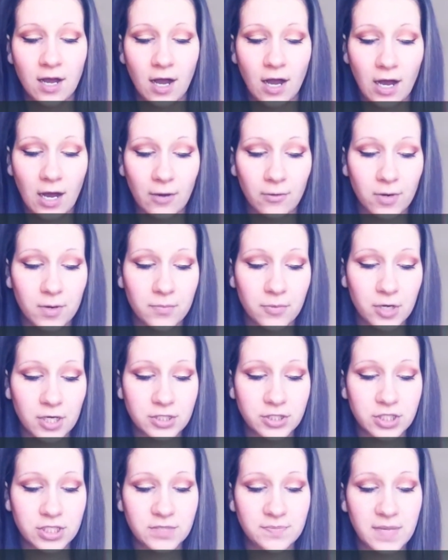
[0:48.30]
Our brush
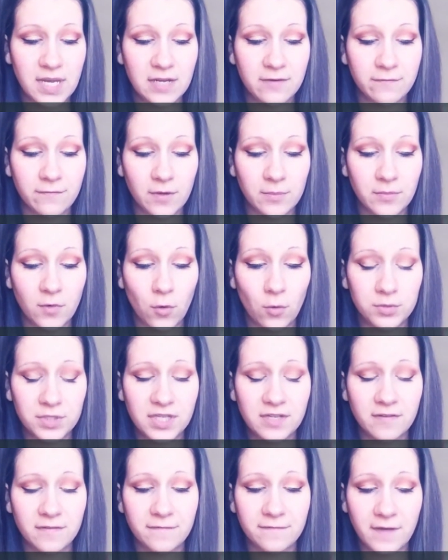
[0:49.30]
is made from only
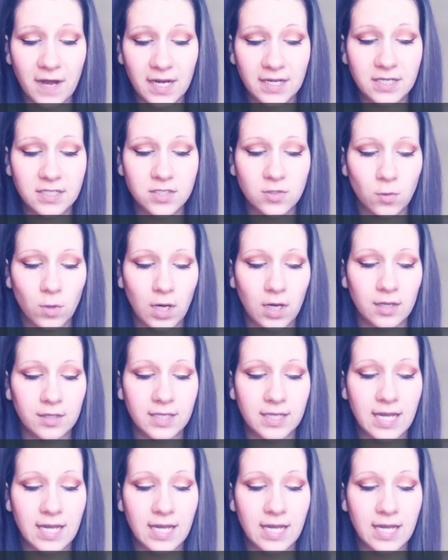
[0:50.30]
the finest quality,